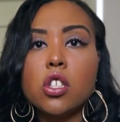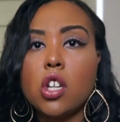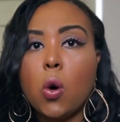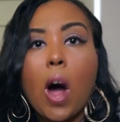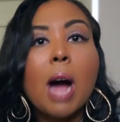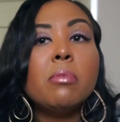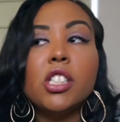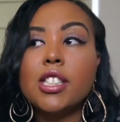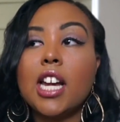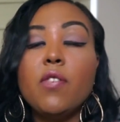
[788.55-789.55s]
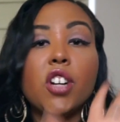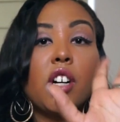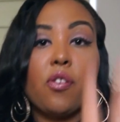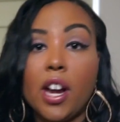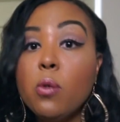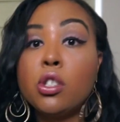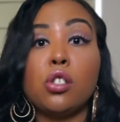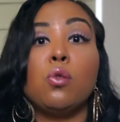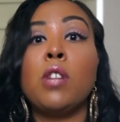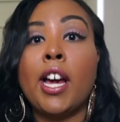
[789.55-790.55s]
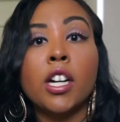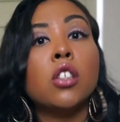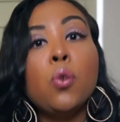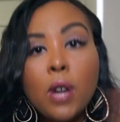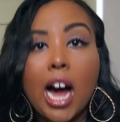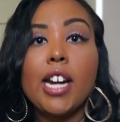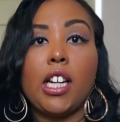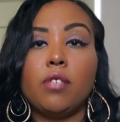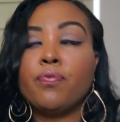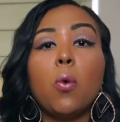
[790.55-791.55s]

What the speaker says: So I'm just not even gonna fight with you. Like, you got it.